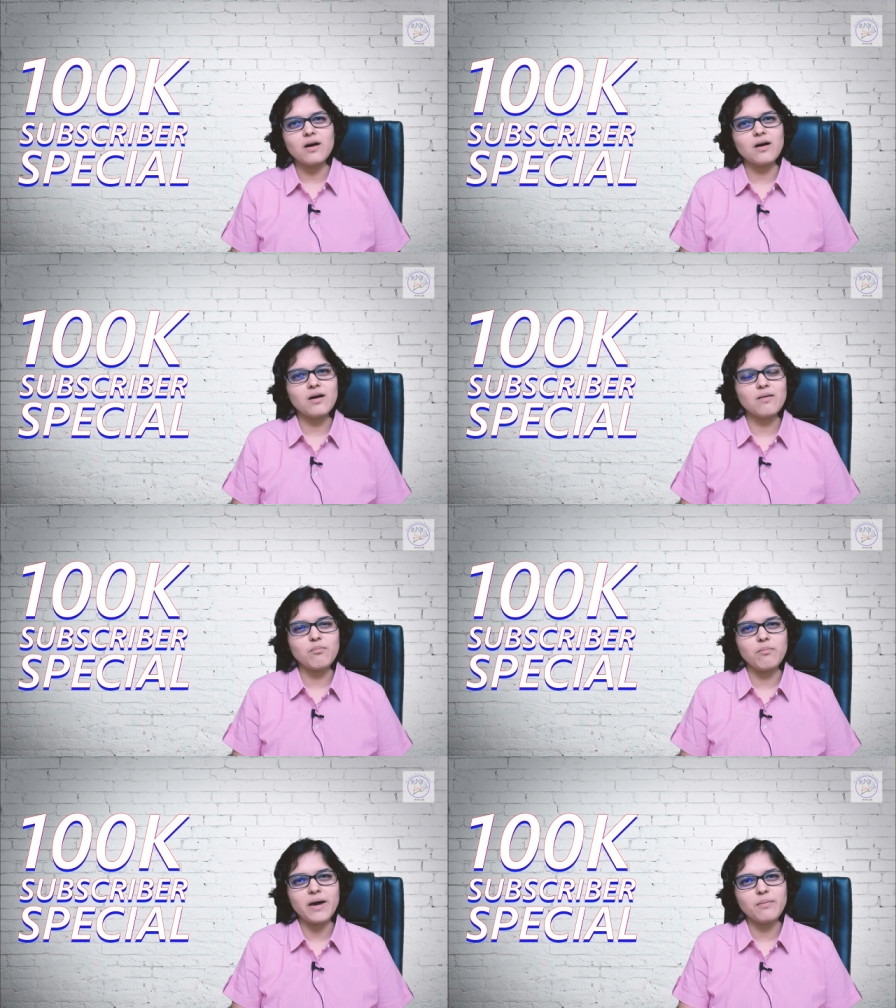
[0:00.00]
Uh,
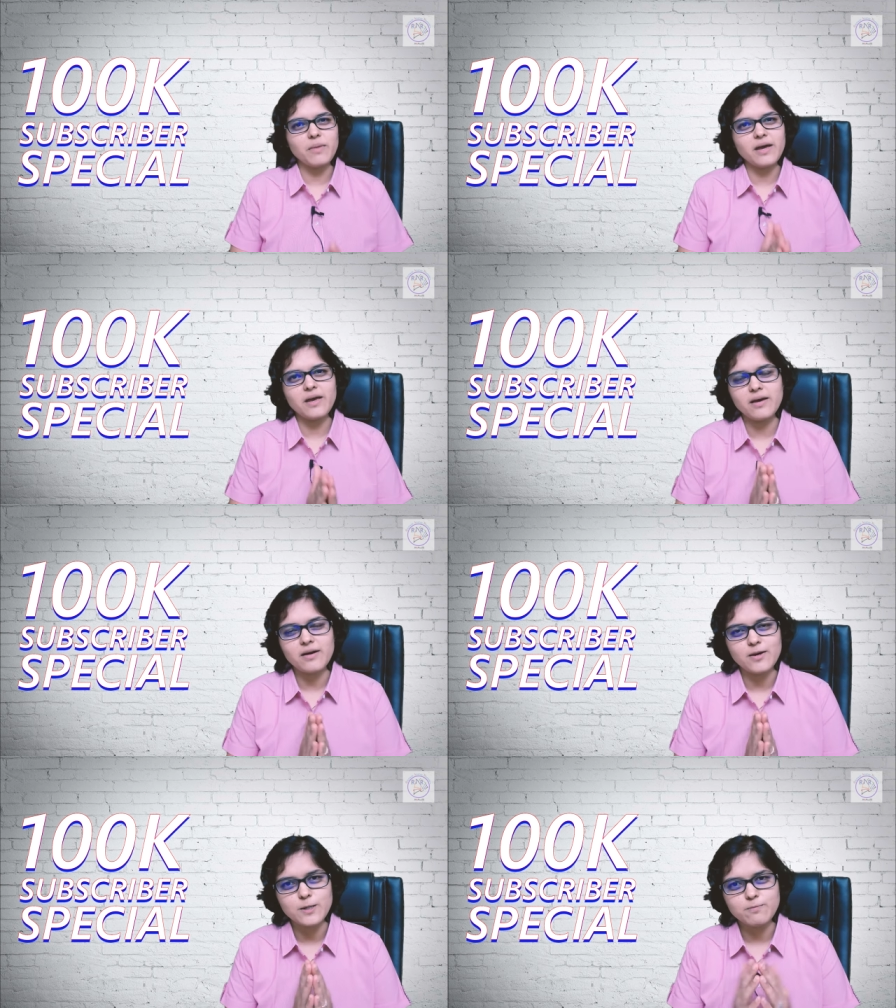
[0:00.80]
my my
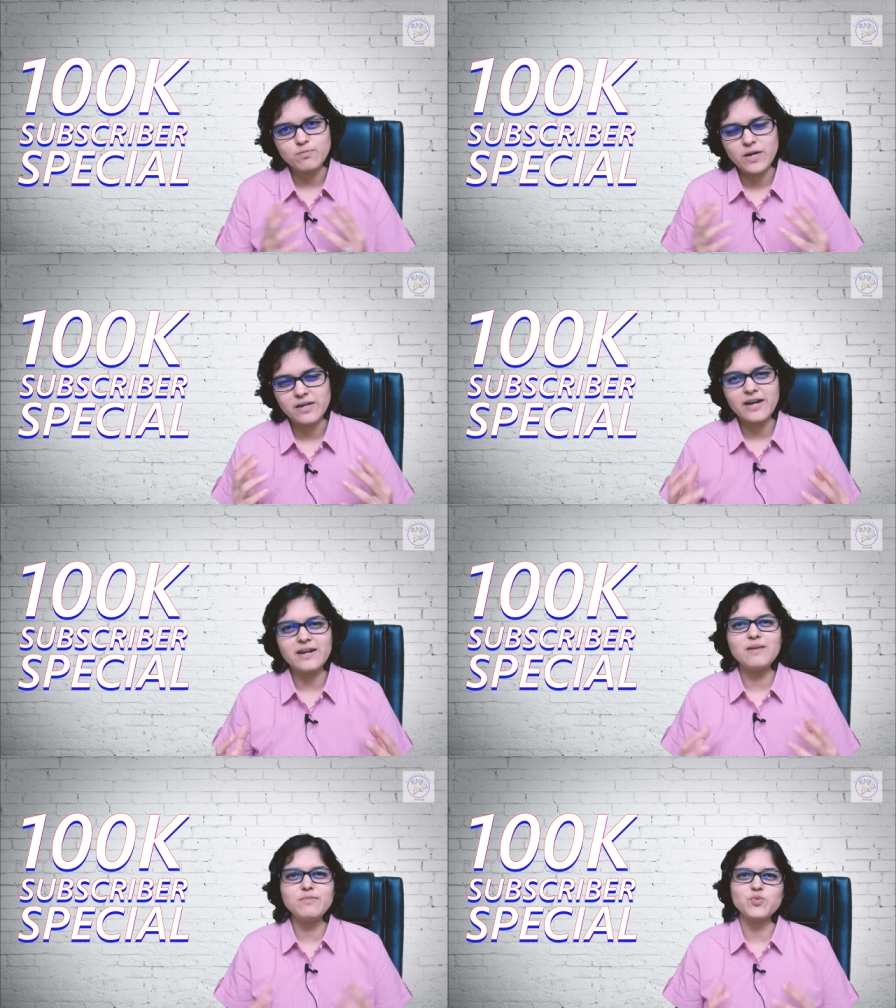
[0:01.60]
uh, entire
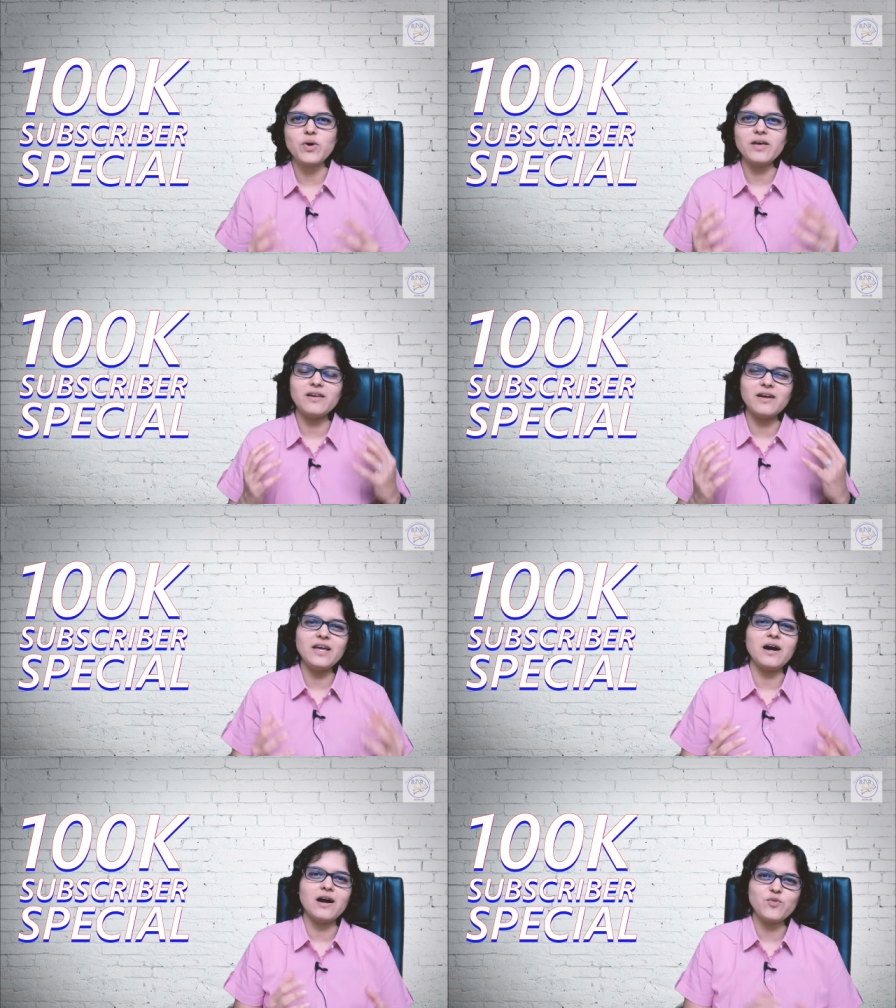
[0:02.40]
team is working really
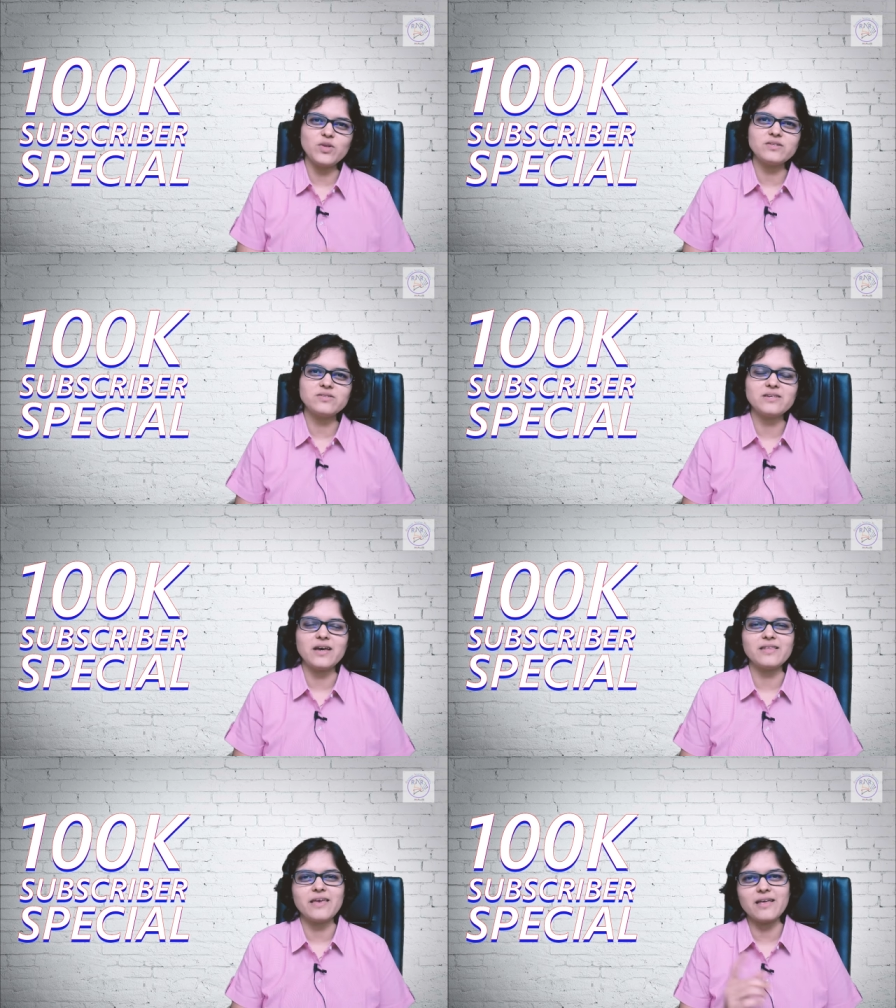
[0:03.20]
hard for this.
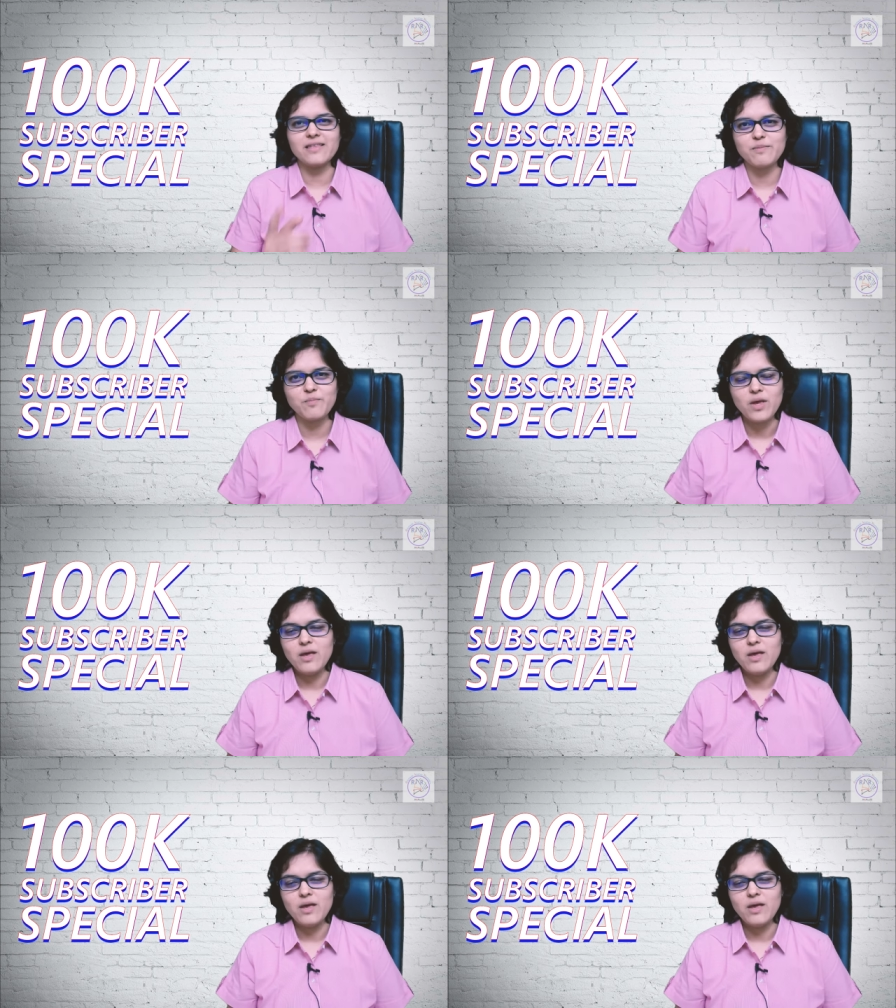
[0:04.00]
I thank them.